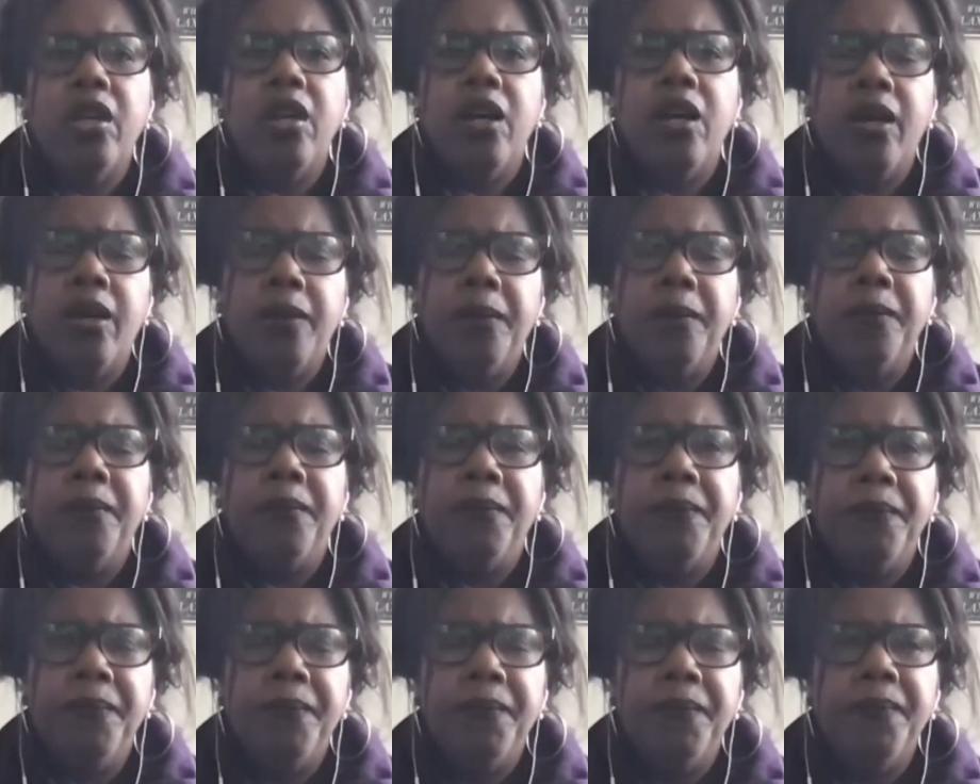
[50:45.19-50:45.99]

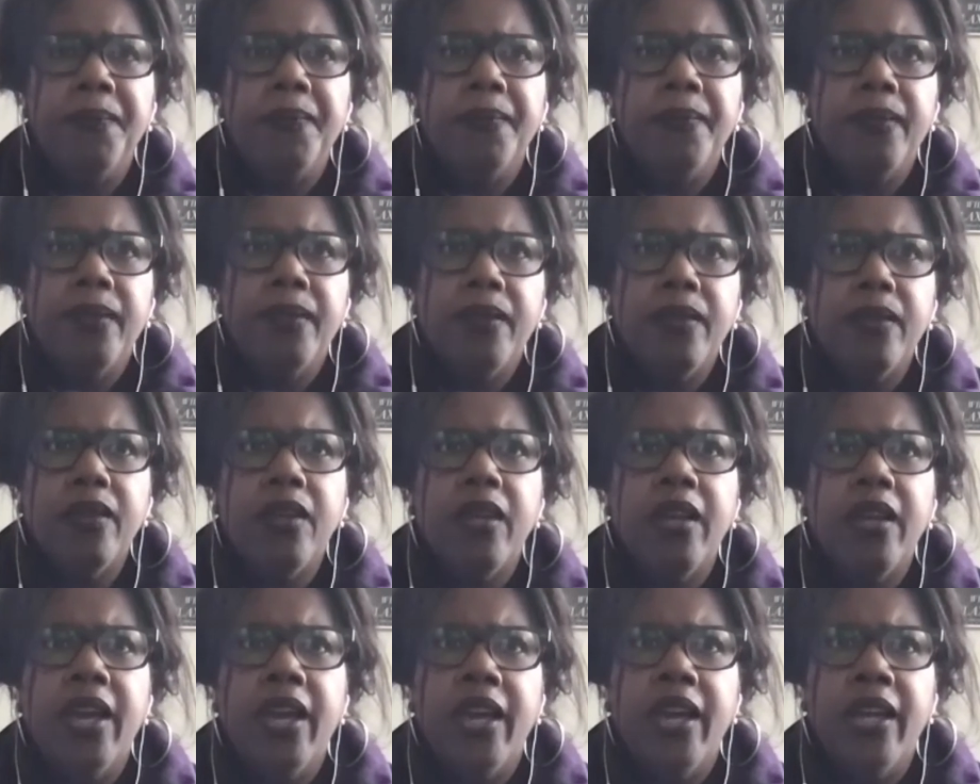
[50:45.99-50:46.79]
And
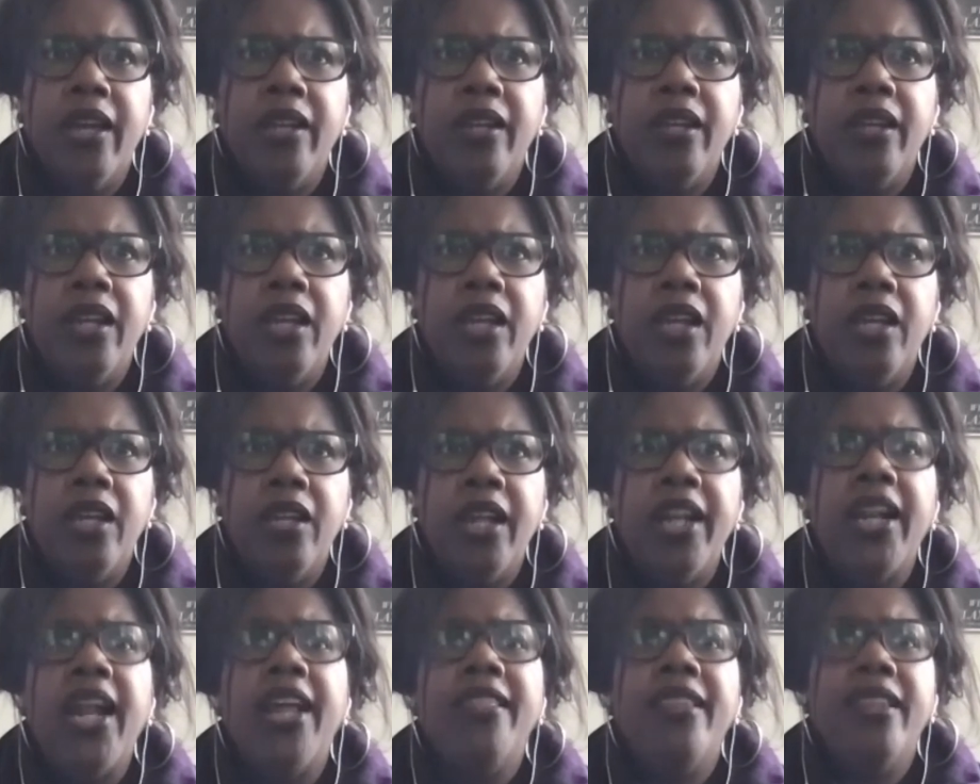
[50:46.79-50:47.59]

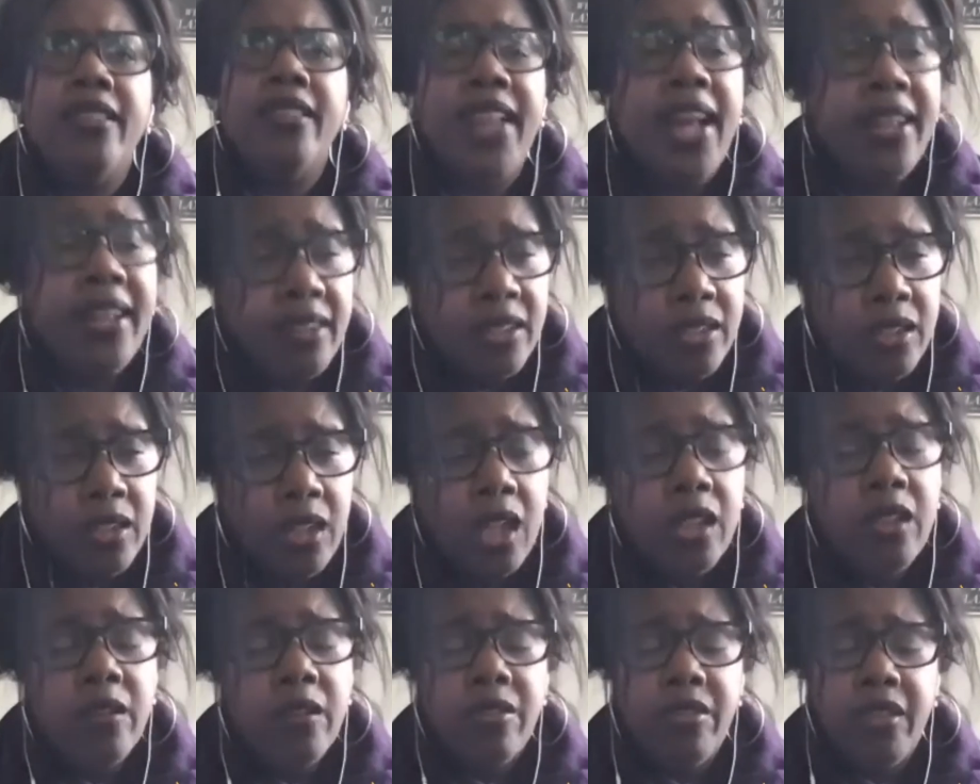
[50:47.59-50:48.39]
I think that's
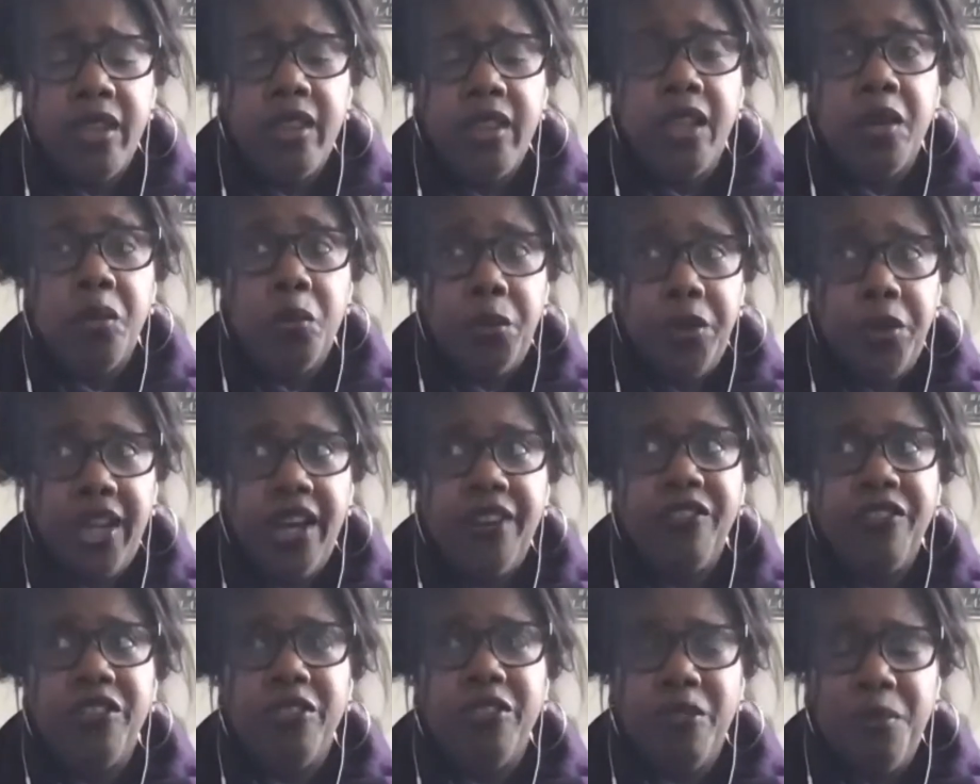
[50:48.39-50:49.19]
another thing that we
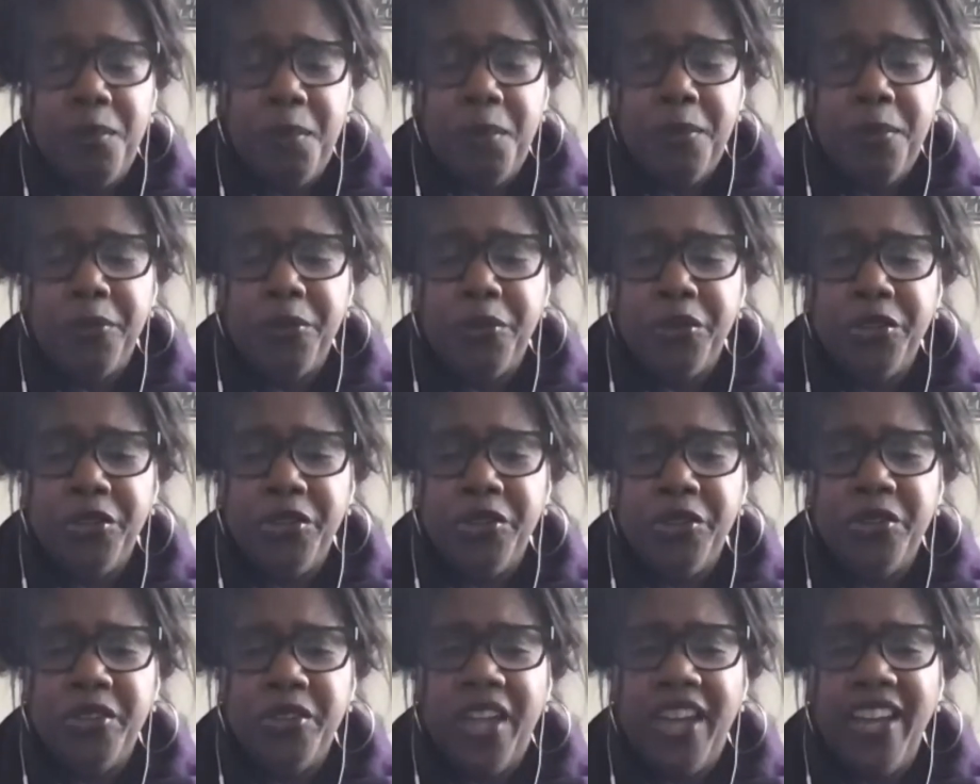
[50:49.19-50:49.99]
have to remember
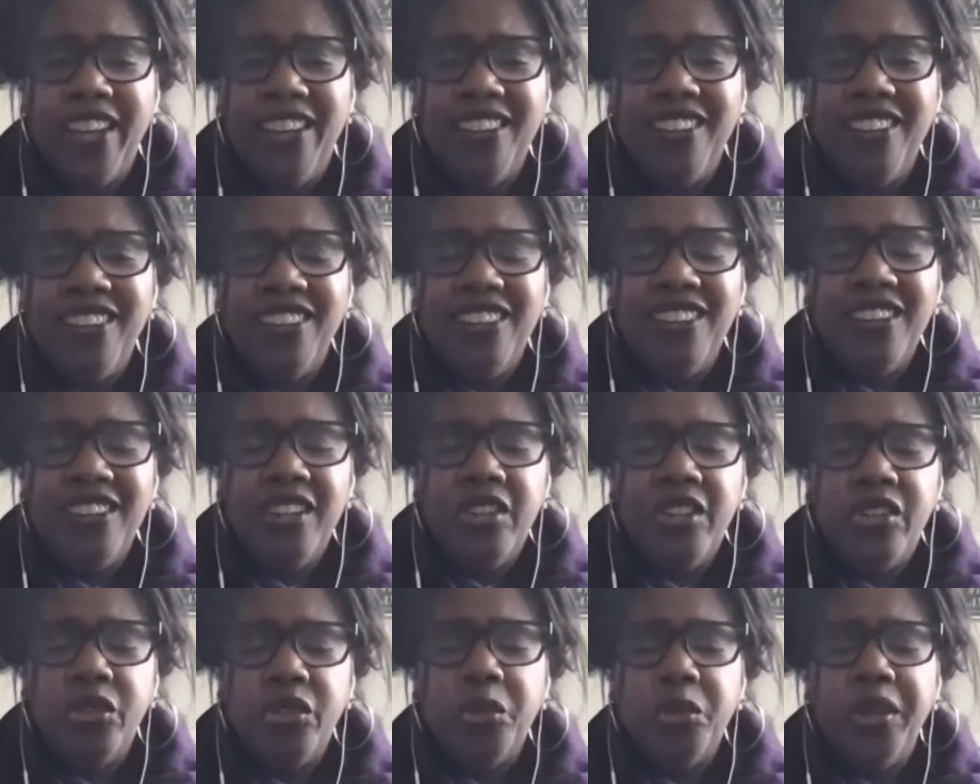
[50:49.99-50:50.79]
too, like
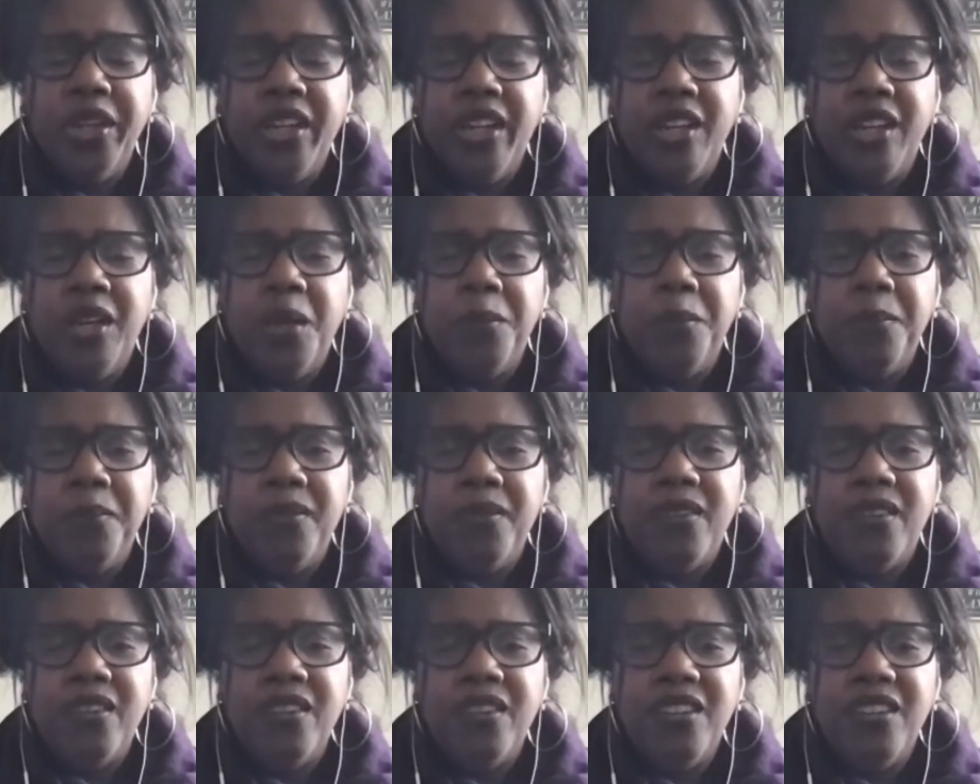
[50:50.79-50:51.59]
joy comes,